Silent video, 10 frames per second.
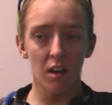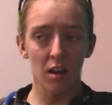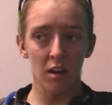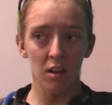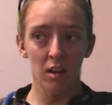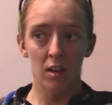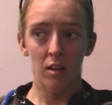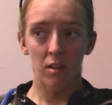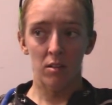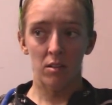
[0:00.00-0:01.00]
Uh,
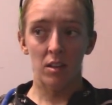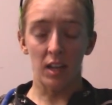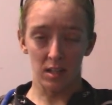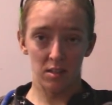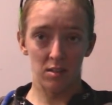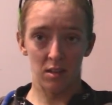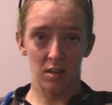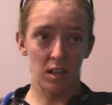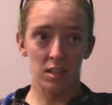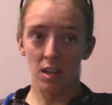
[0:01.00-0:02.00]
yes, and
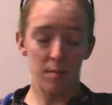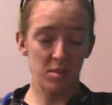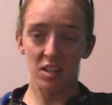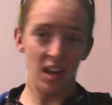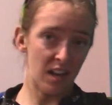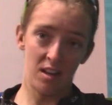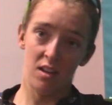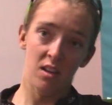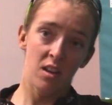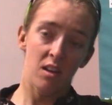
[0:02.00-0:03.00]
like times 10.
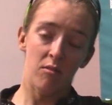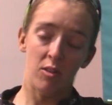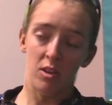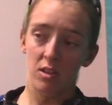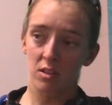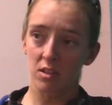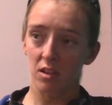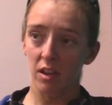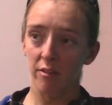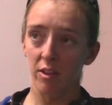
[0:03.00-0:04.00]
It was
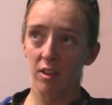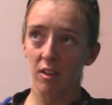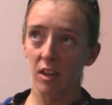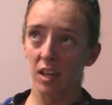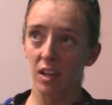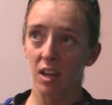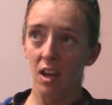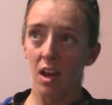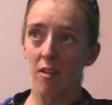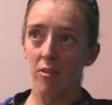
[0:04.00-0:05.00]
everything, like
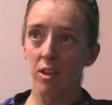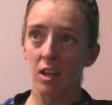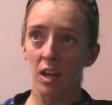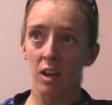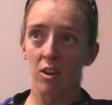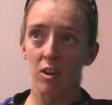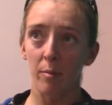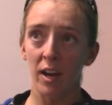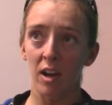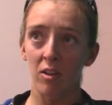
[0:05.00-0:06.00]
everything I heard
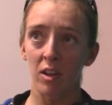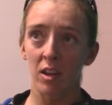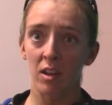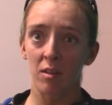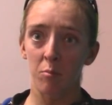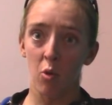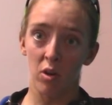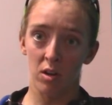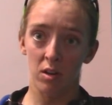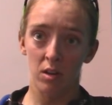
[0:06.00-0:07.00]
about and
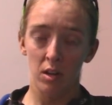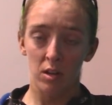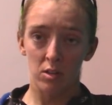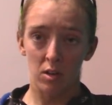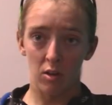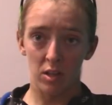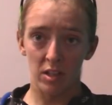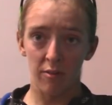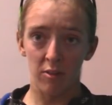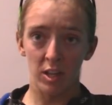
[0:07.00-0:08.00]
more. So I
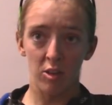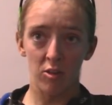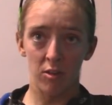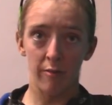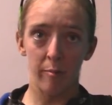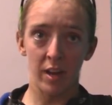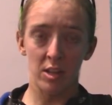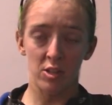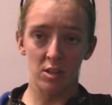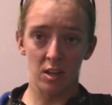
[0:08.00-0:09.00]
definitely couldn't have
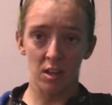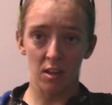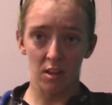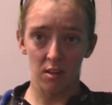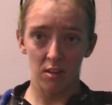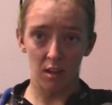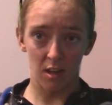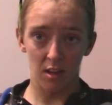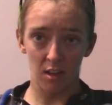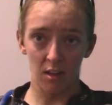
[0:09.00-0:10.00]
imagined anything,
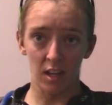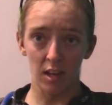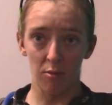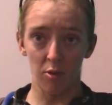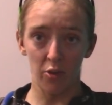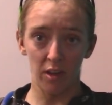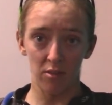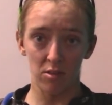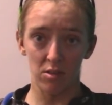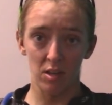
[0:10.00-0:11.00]
anything like it really.
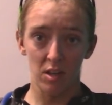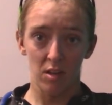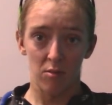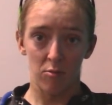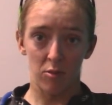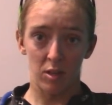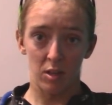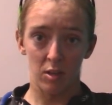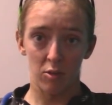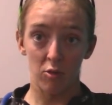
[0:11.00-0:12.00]
It's
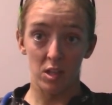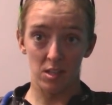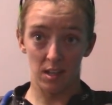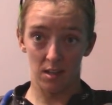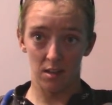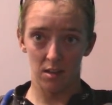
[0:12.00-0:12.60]
really crazy.